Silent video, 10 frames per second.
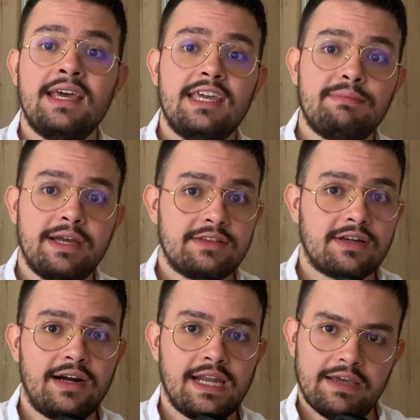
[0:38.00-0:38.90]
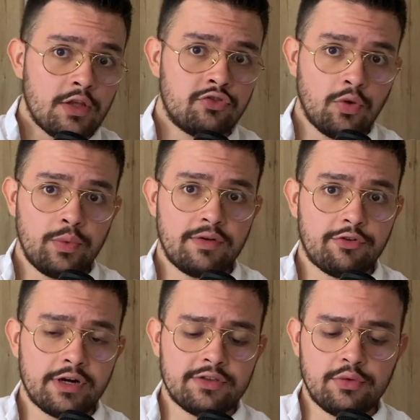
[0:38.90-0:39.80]
in my entire life. So without
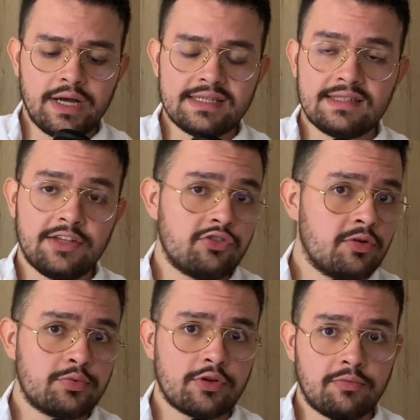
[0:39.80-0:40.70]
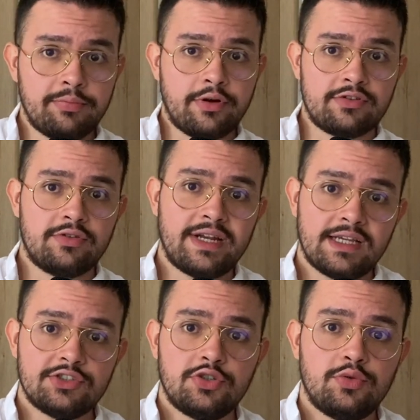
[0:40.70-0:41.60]
further ado, guys, let's just hop to the computer so that I
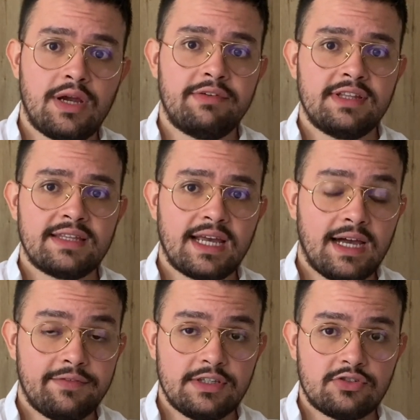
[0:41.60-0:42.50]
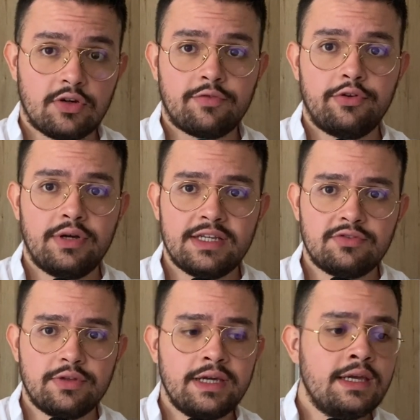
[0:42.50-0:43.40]
can show you everything that I have in stock for you guys
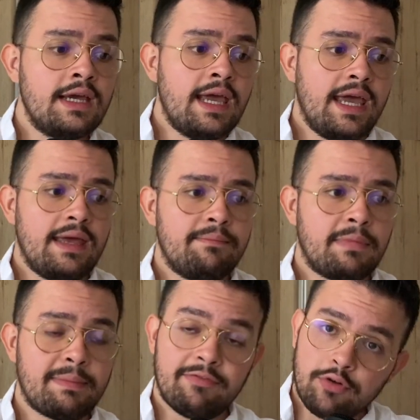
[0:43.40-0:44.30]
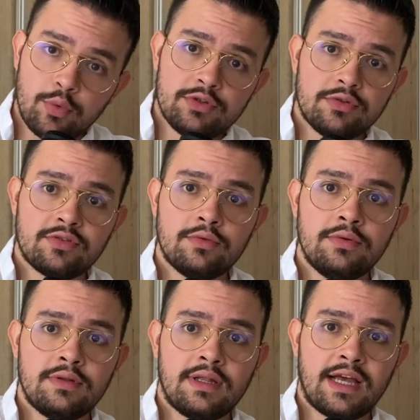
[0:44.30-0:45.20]
today. But before we do
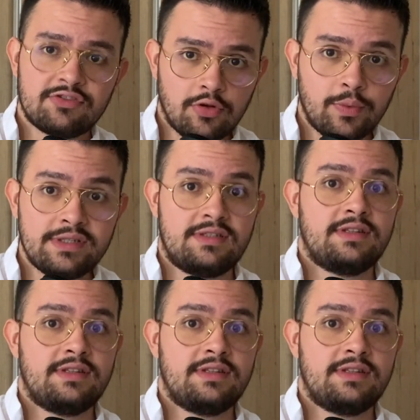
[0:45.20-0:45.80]
so, as always,